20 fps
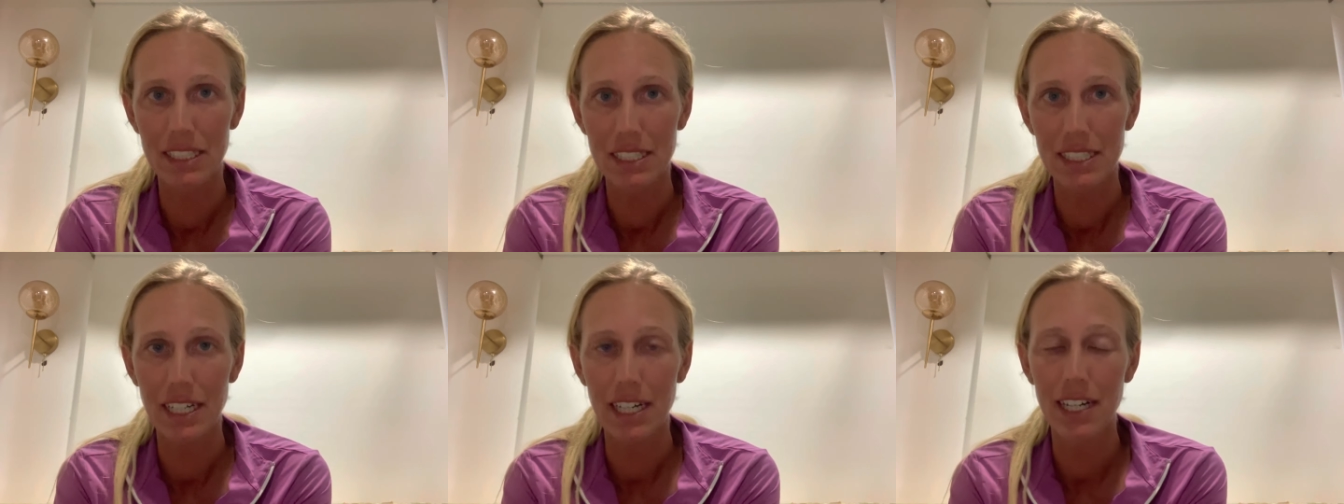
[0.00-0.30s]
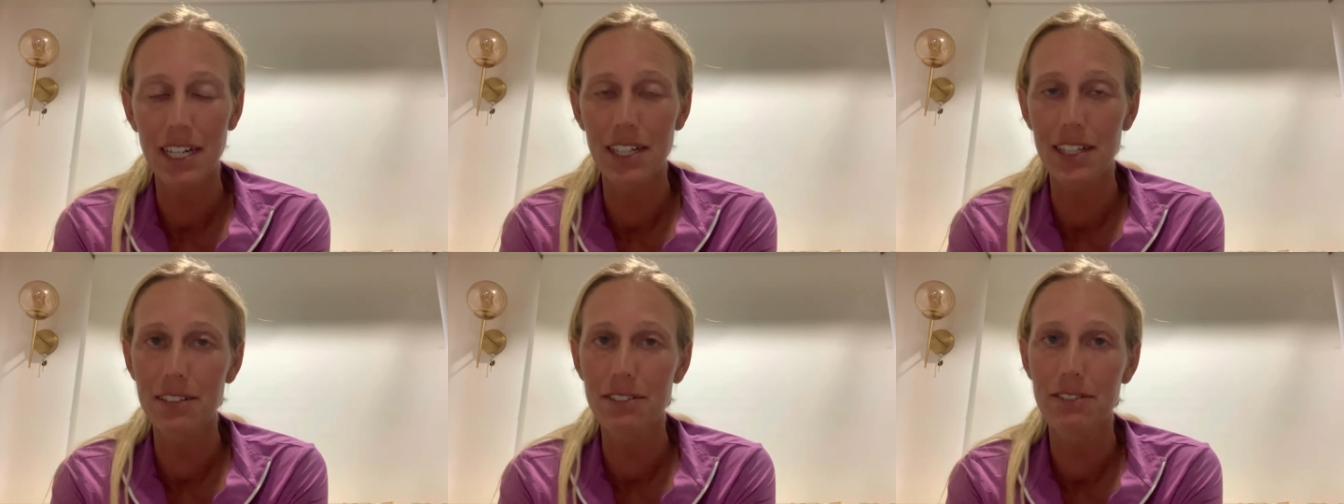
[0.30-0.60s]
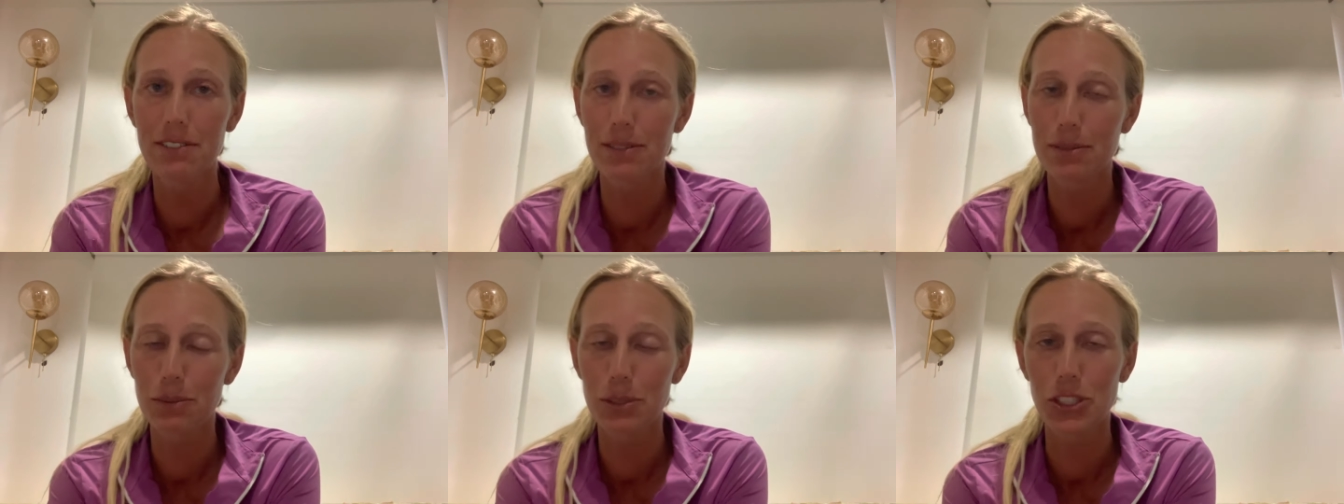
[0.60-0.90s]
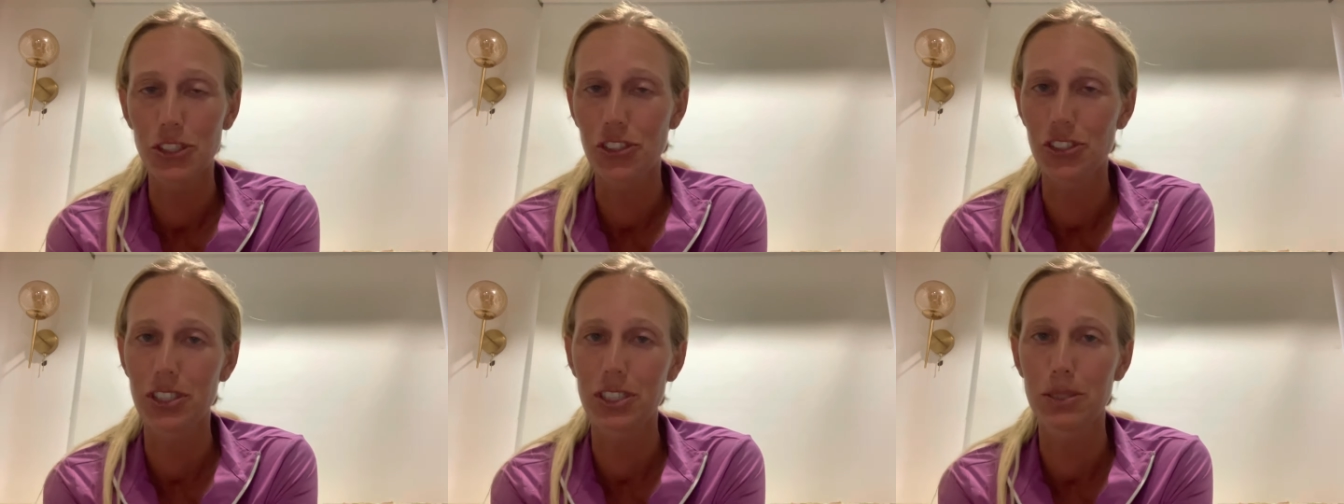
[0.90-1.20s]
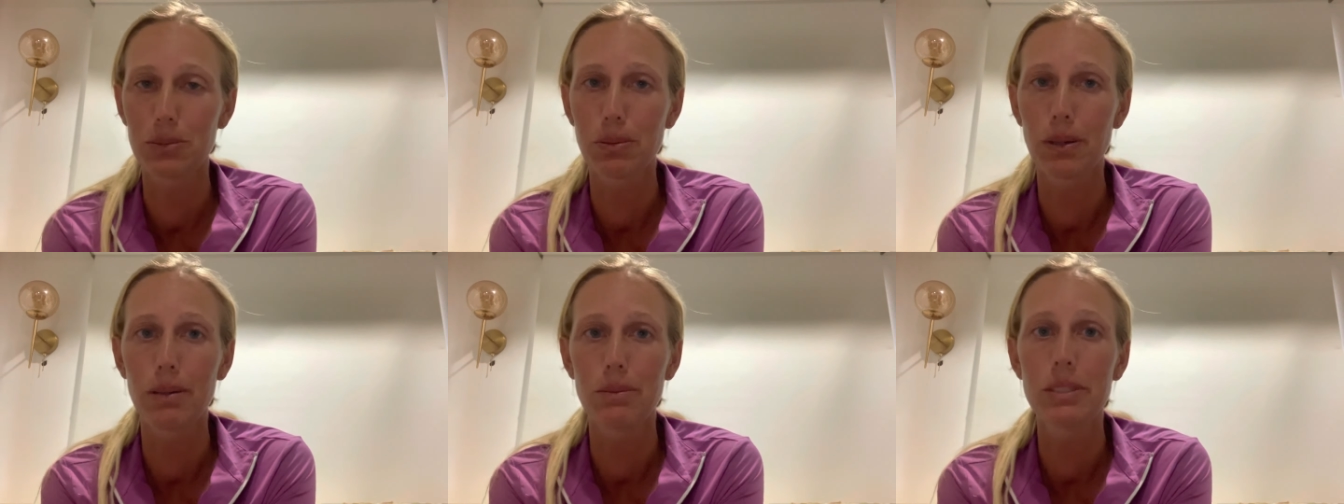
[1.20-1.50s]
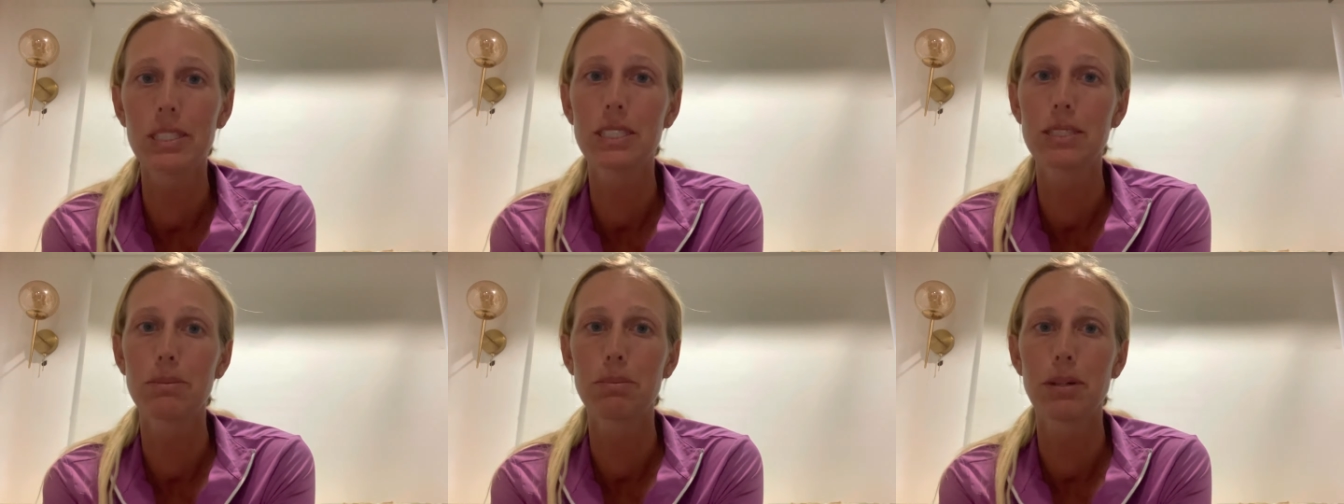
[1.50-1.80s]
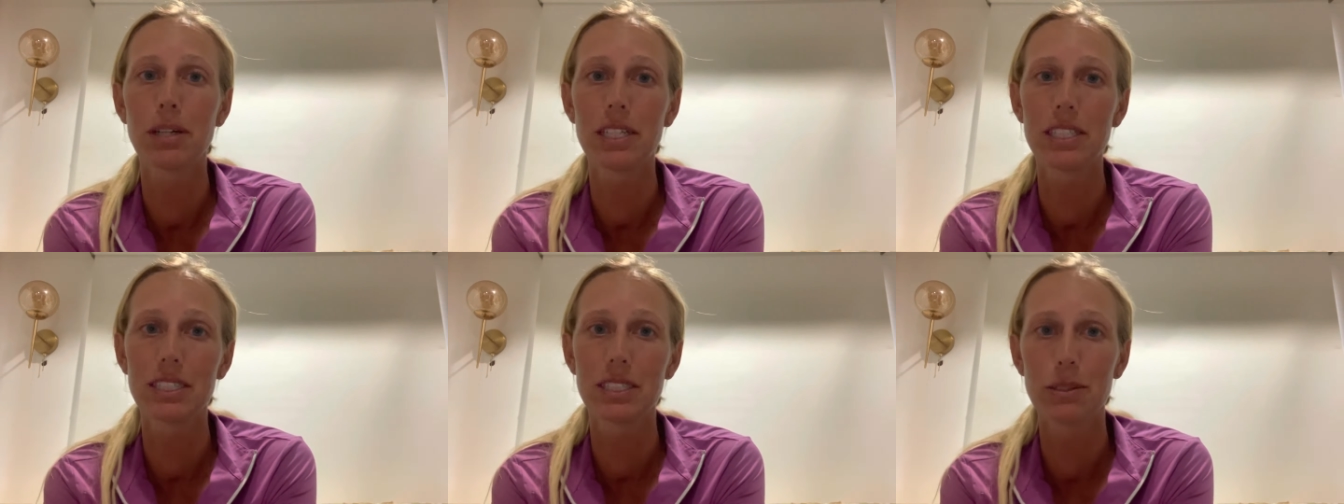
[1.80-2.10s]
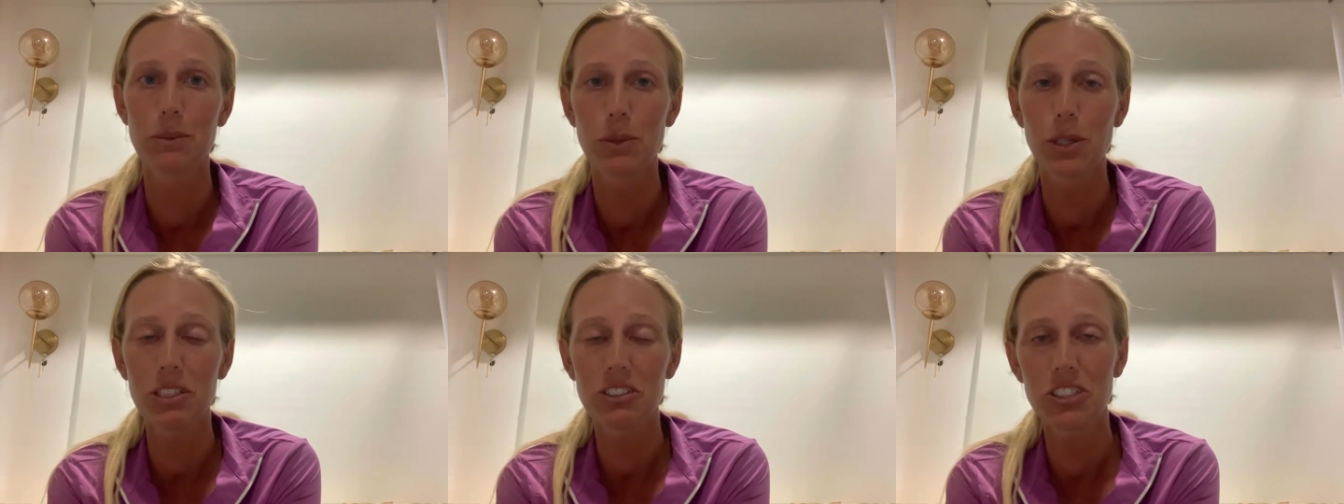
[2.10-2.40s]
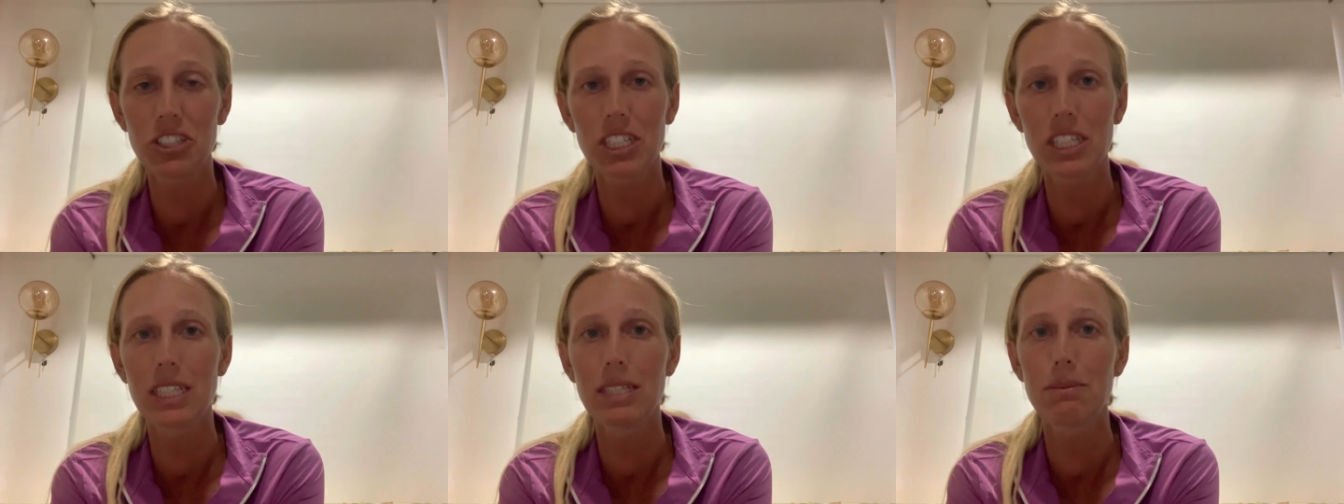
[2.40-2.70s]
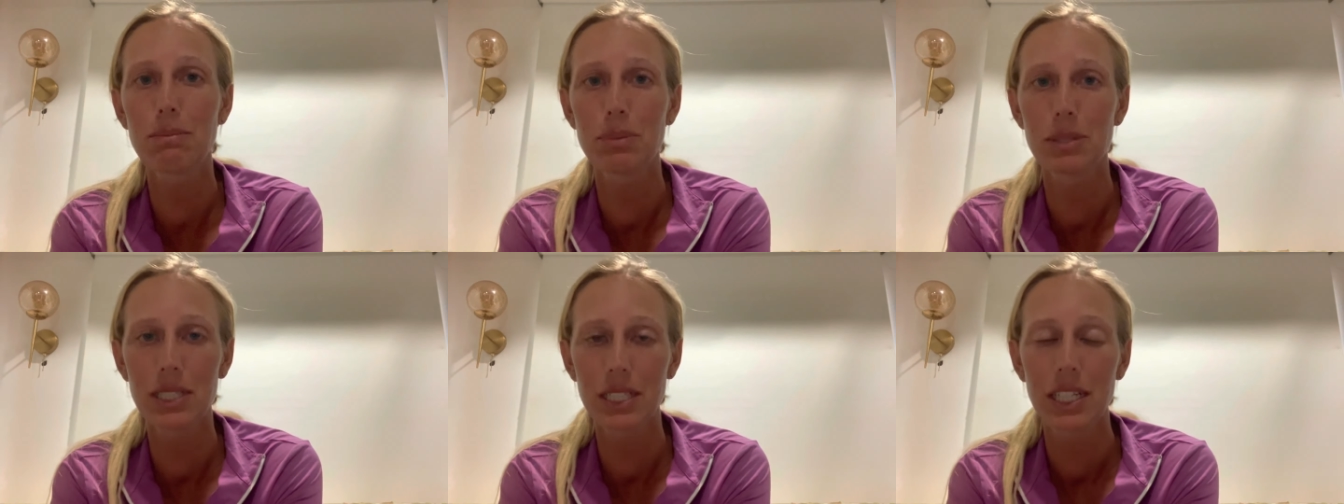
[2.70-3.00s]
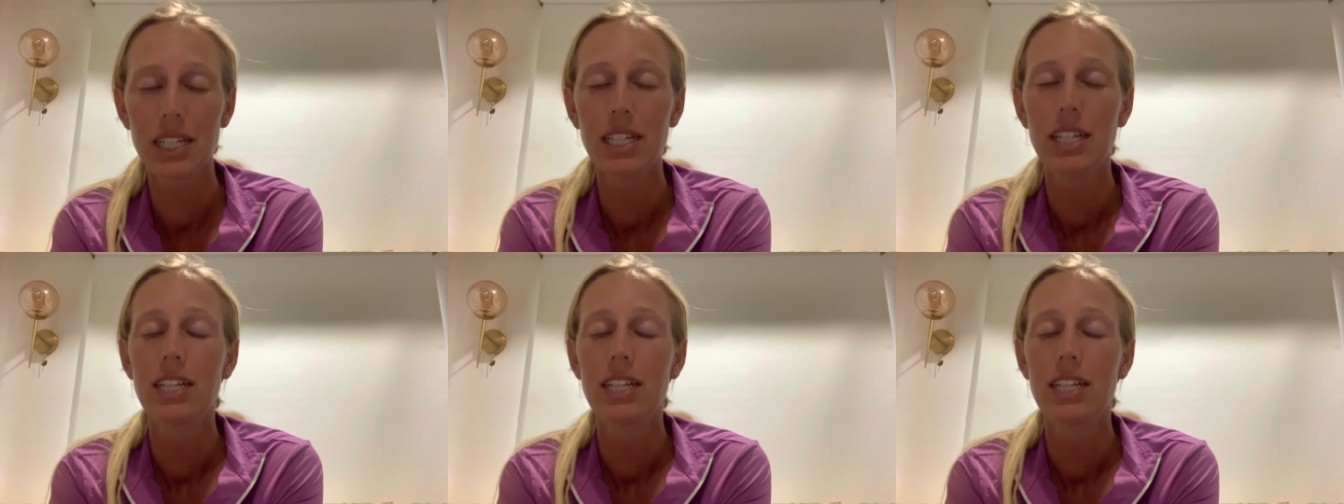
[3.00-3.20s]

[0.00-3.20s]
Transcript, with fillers: to have, which is probably surprising watching it, but